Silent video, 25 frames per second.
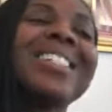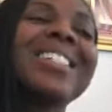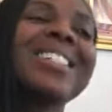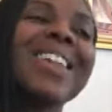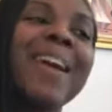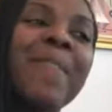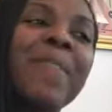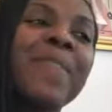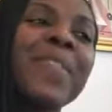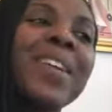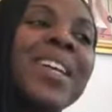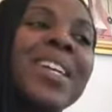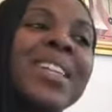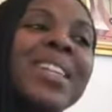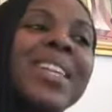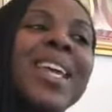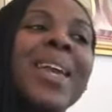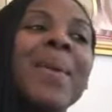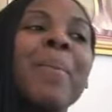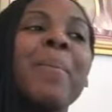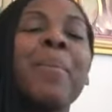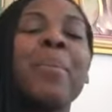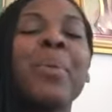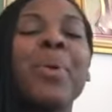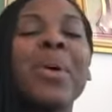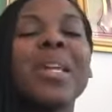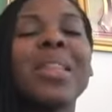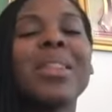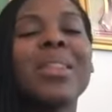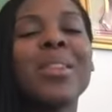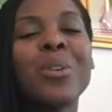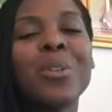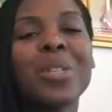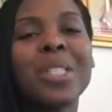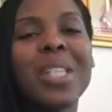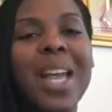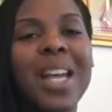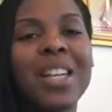definitely put
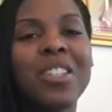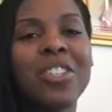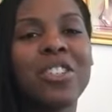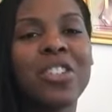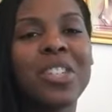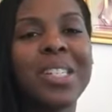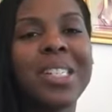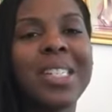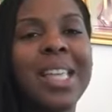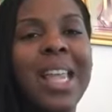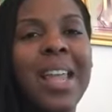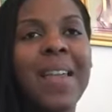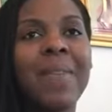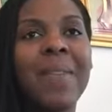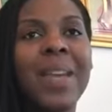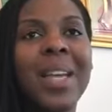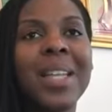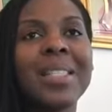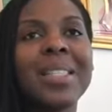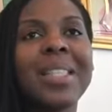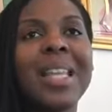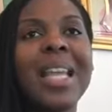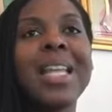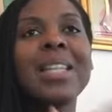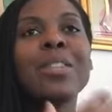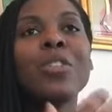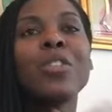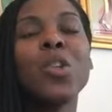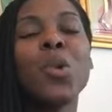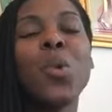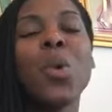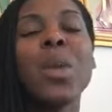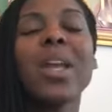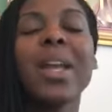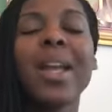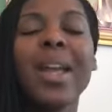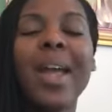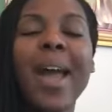those extra savings
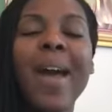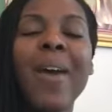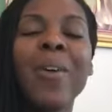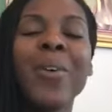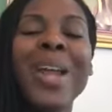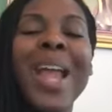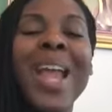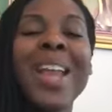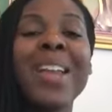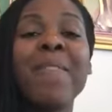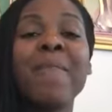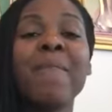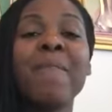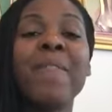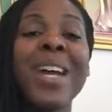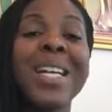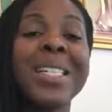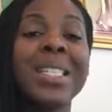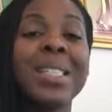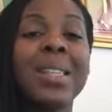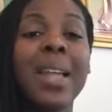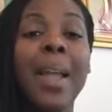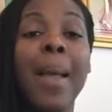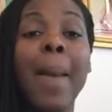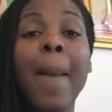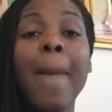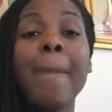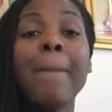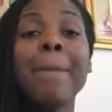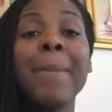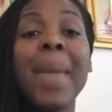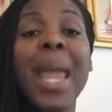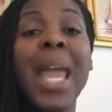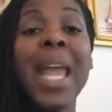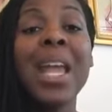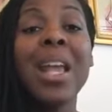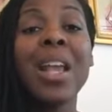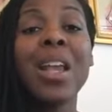into an account and invest it.
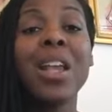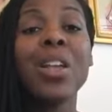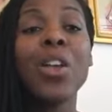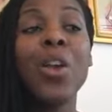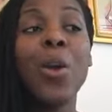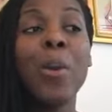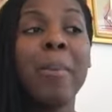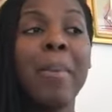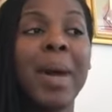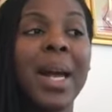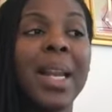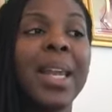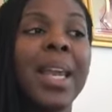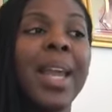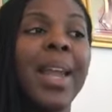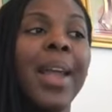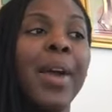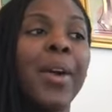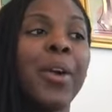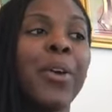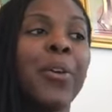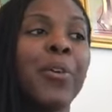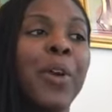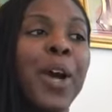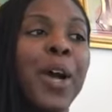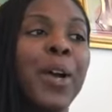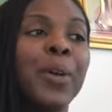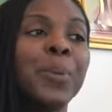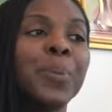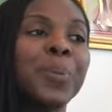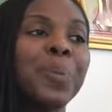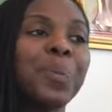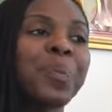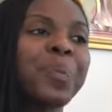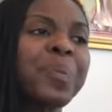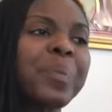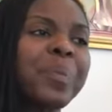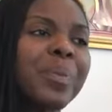Make your money grow.
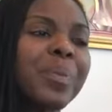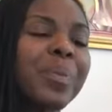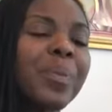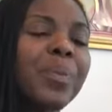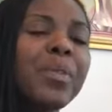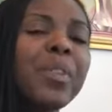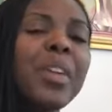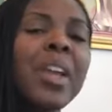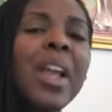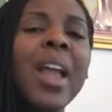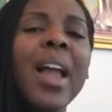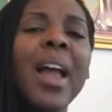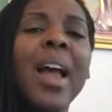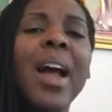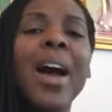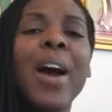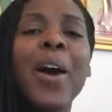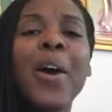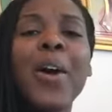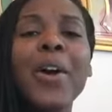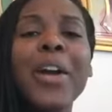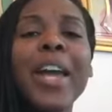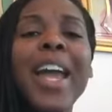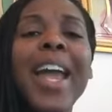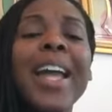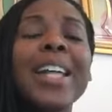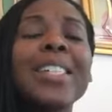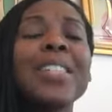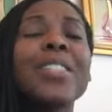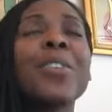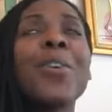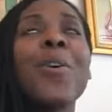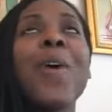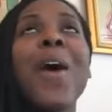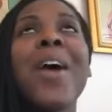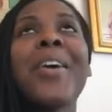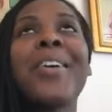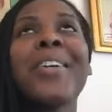Okay,
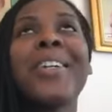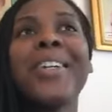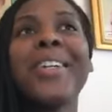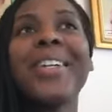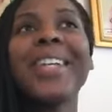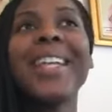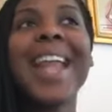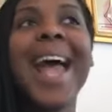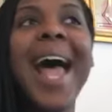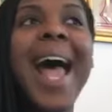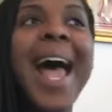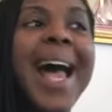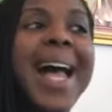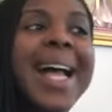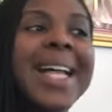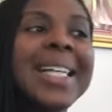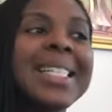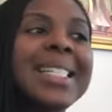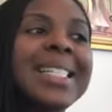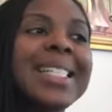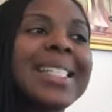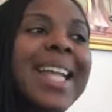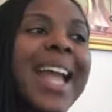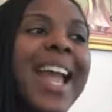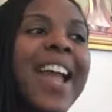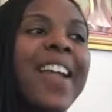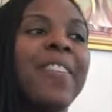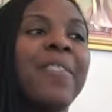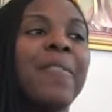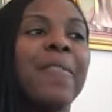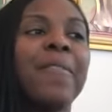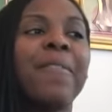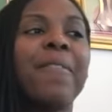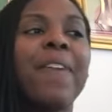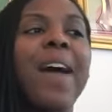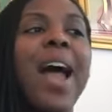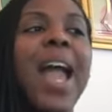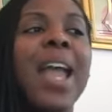so our last
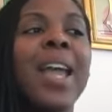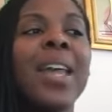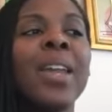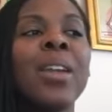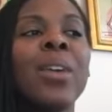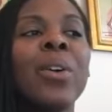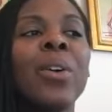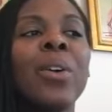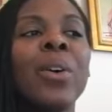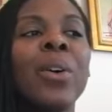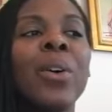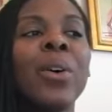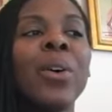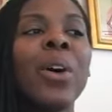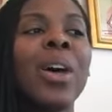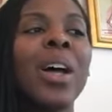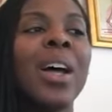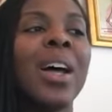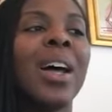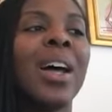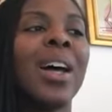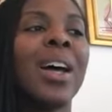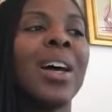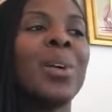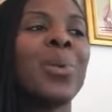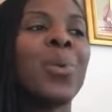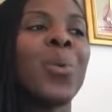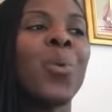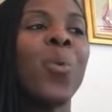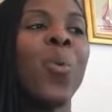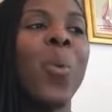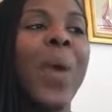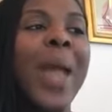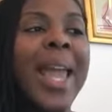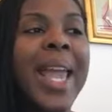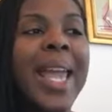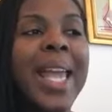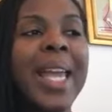and final
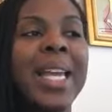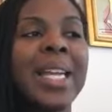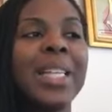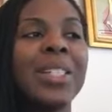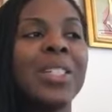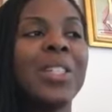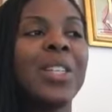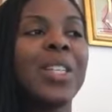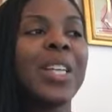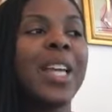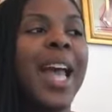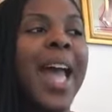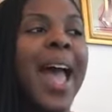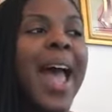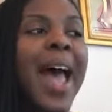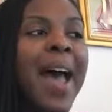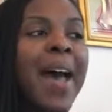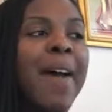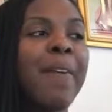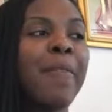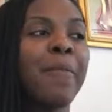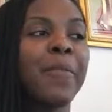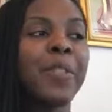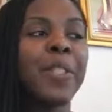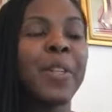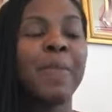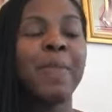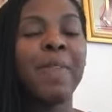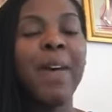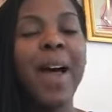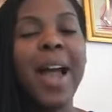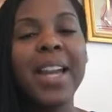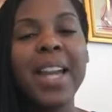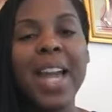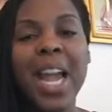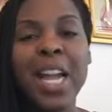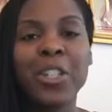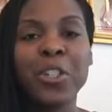way to
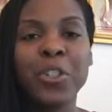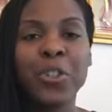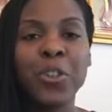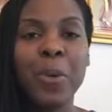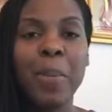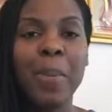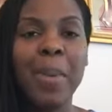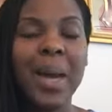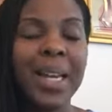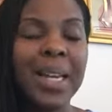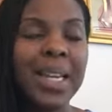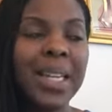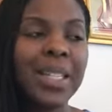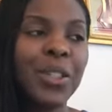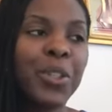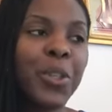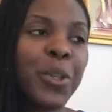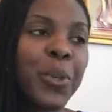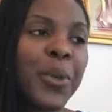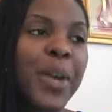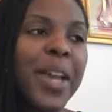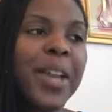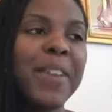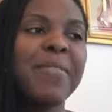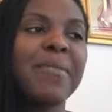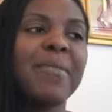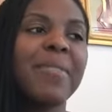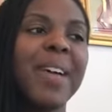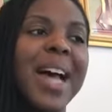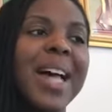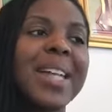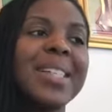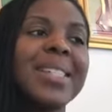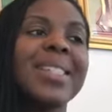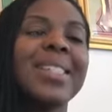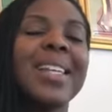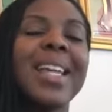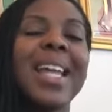find extra money to
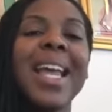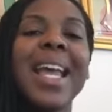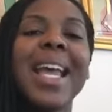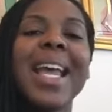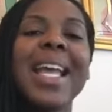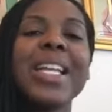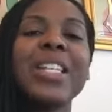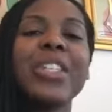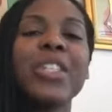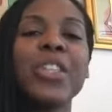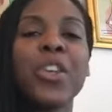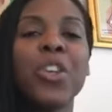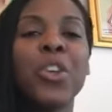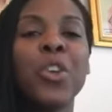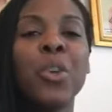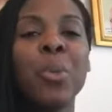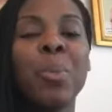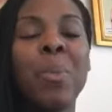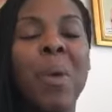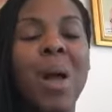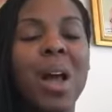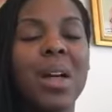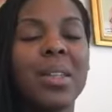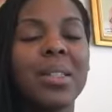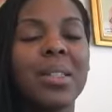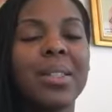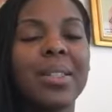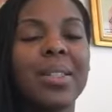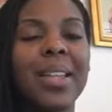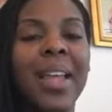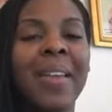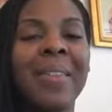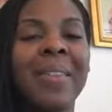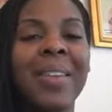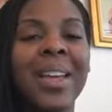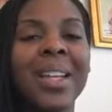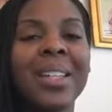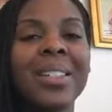invest is coupon
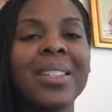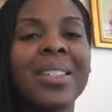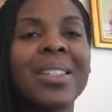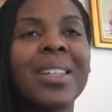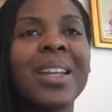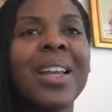savings.